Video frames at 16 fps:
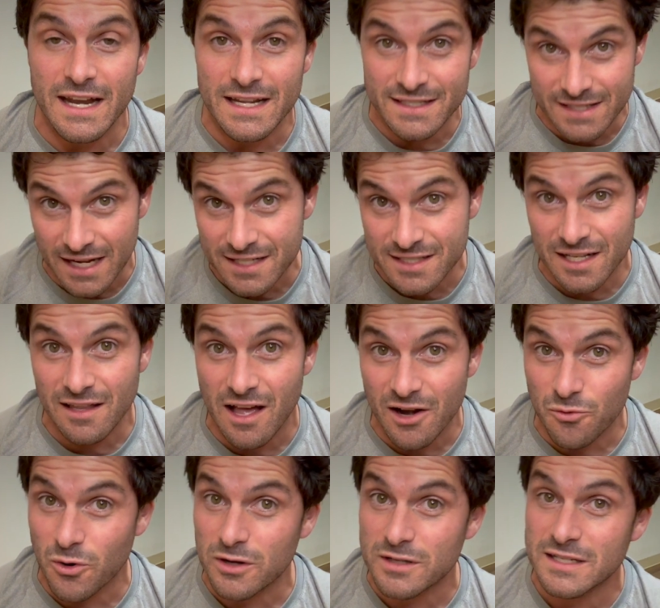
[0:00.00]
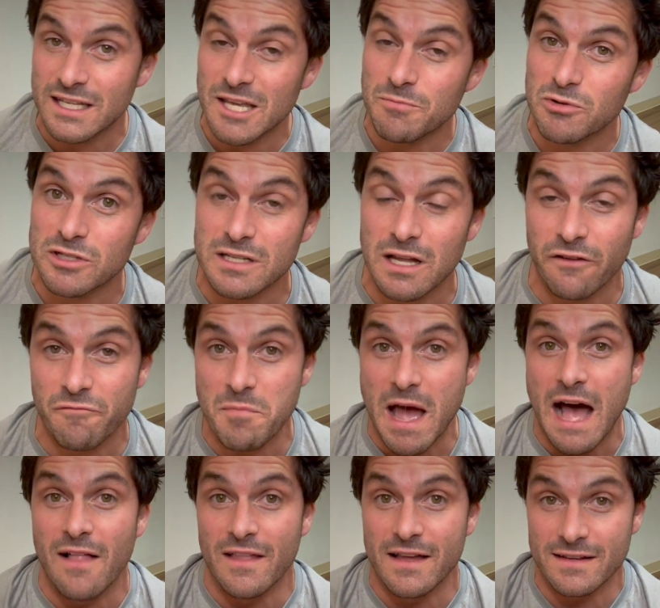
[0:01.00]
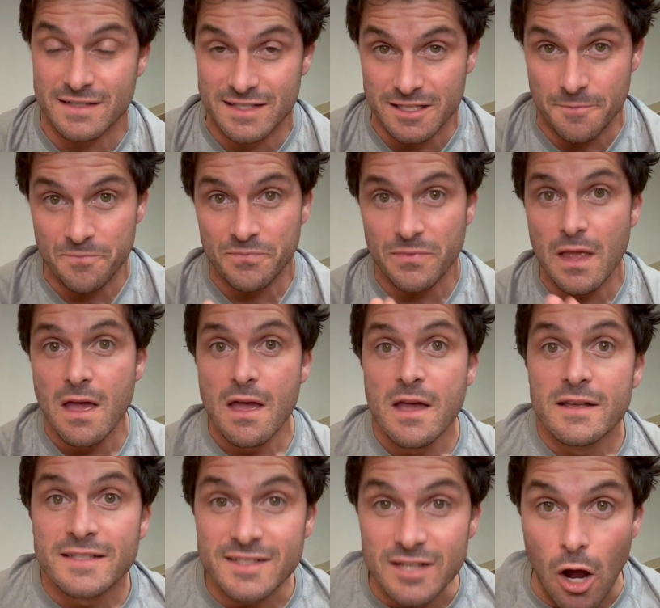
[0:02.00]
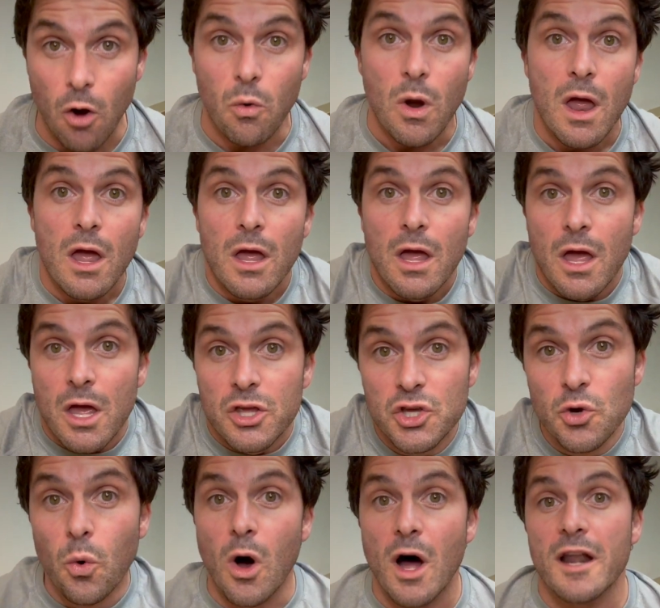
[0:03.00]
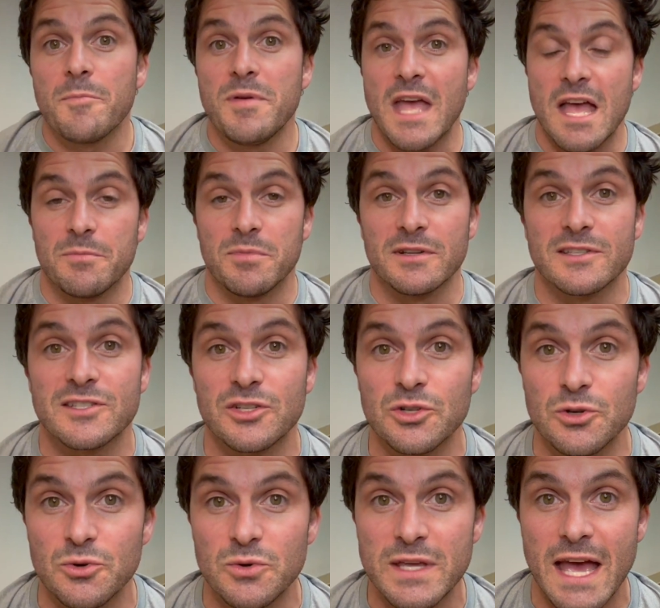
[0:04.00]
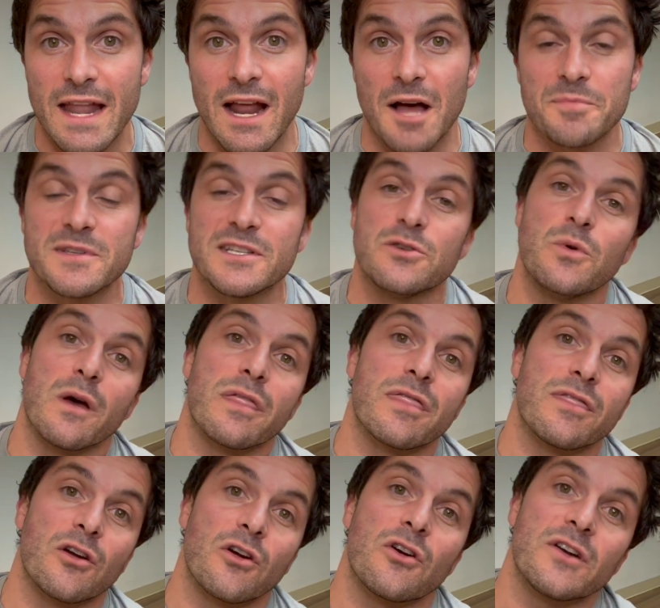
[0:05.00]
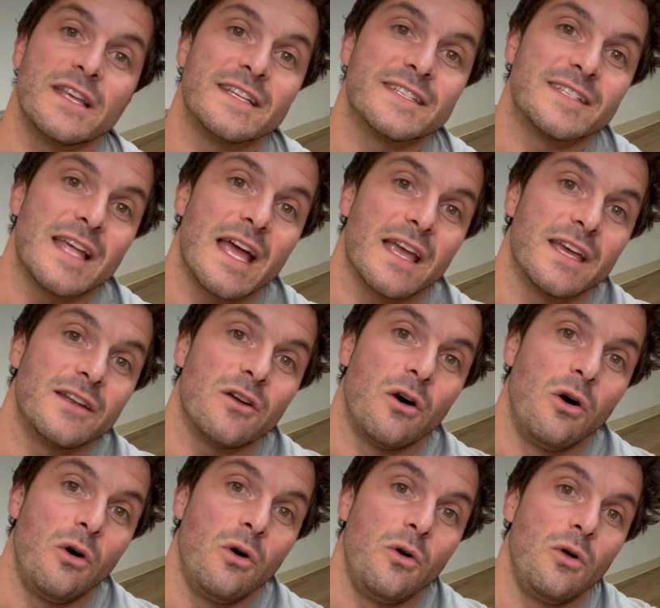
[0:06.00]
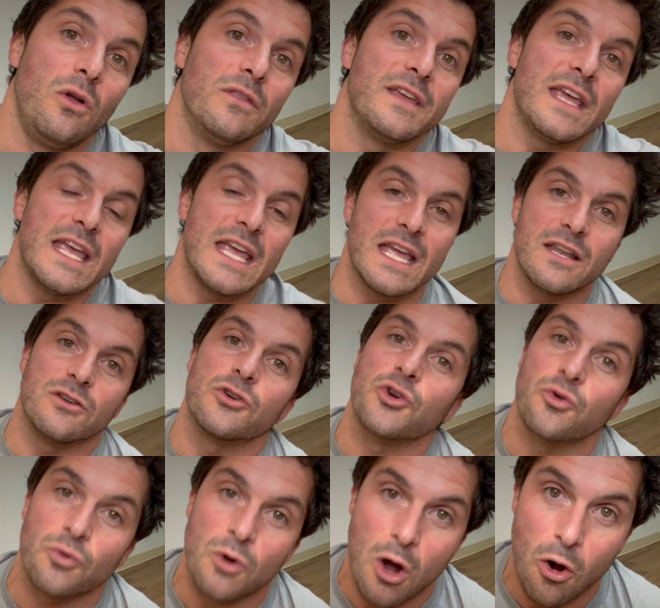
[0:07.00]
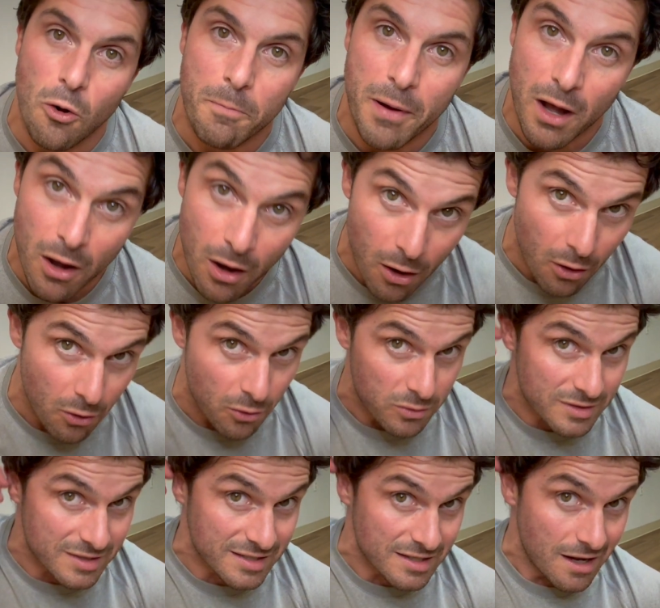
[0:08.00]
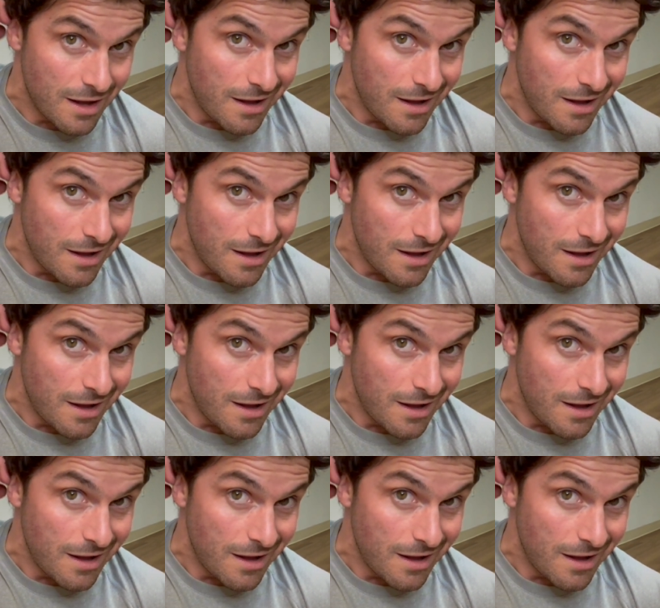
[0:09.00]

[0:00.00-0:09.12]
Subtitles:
it takes a lot of work to keep yourself balanced. So you want to be able to get up to a 30-second hold in crow pose.